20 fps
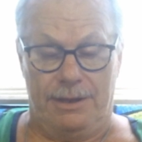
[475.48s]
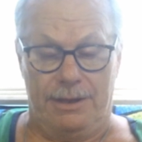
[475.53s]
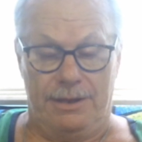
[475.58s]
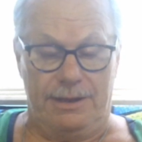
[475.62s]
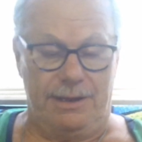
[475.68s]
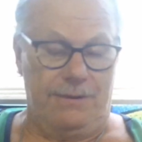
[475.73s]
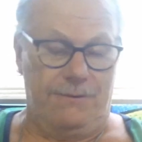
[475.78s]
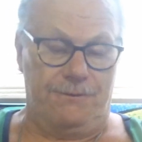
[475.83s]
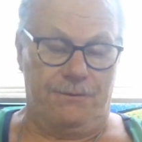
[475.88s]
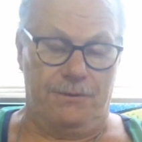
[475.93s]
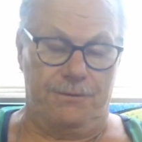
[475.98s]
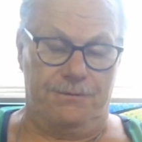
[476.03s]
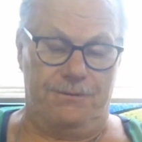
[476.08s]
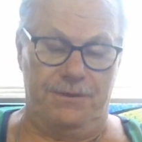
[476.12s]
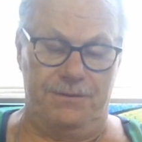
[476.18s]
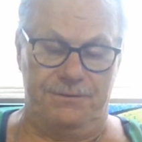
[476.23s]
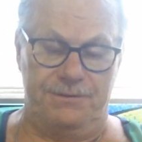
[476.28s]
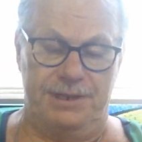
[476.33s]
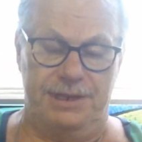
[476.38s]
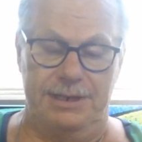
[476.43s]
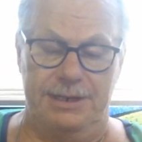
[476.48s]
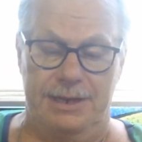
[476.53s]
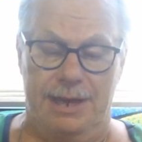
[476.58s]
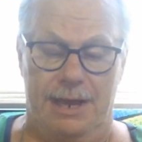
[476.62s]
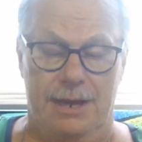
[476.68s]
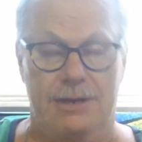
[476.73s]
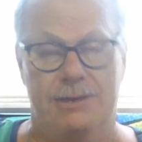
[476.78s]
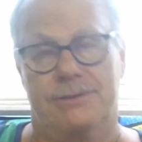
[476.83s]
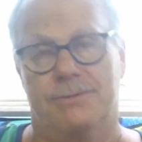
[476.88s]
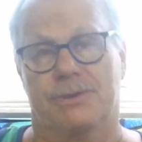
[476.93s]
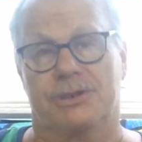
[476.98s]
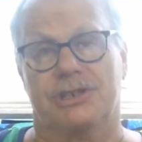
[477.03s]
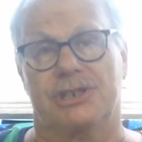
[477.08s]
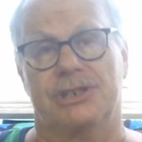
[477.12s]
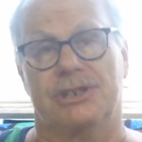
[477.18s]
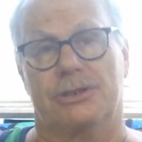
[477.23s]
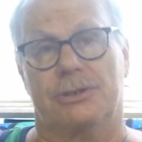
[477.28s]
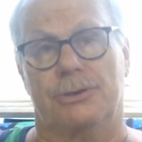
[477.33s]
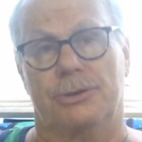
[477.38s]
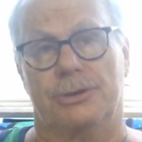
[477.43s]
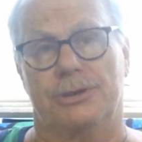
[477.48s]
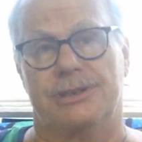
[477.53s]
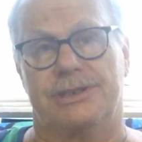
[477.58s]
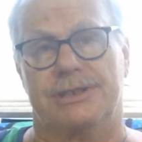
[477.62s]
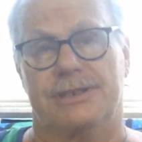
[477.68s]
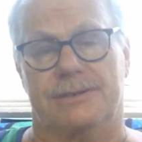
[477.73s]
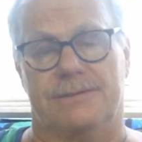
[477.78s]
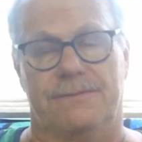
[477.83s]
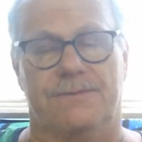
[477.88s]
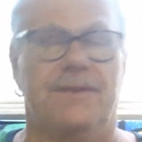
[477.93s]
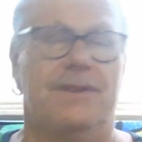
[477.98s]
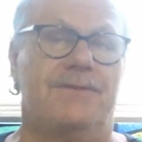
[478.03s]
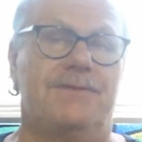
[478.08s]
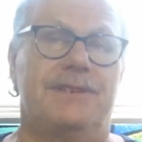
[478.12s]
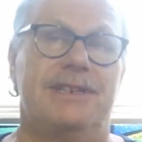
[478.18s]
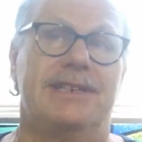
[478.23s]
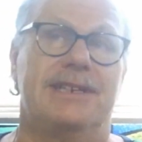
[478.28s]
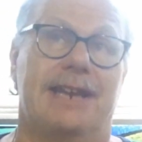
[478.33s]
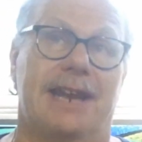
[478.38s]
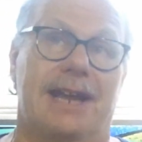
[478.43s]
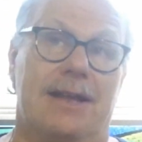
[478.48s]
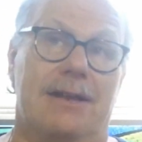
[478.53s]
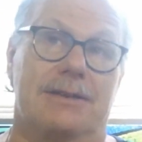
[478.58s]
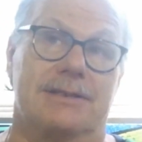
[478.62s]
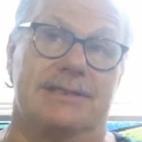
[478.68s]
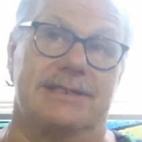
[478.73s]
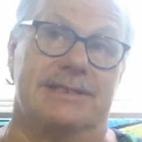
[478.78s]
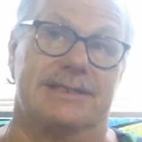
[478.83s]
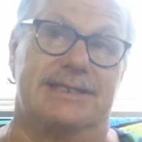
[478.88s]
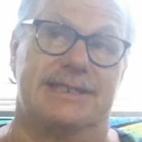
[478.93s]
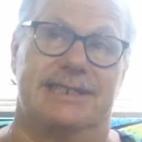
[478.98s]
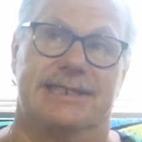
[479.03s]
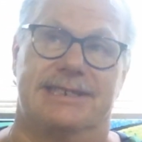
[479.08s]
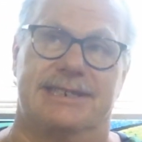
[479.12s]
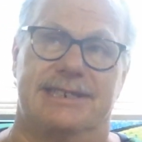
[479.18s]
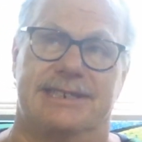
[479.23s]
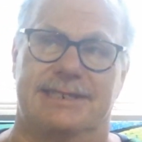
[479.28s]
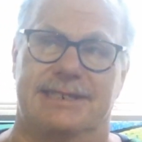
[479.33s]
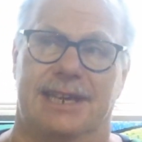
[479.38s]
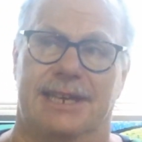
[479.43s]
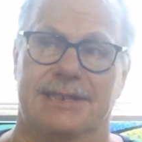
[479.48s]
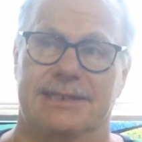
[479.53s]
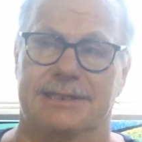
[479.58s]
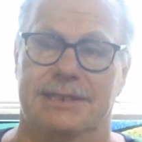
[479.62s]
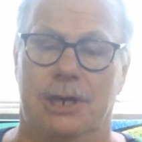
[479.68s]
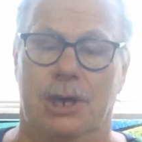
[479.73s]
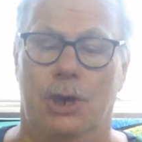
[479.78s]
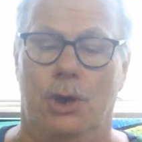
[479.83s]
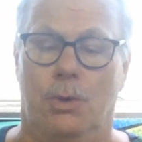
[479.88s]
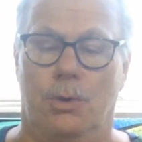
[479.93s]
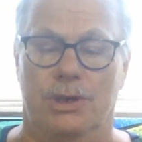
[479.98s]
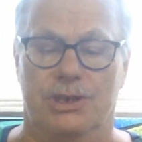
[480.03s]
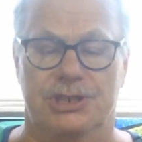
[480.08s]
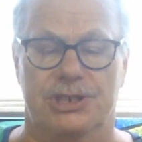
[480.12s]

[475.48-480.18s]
You know, for $15, which includes the $15.60, which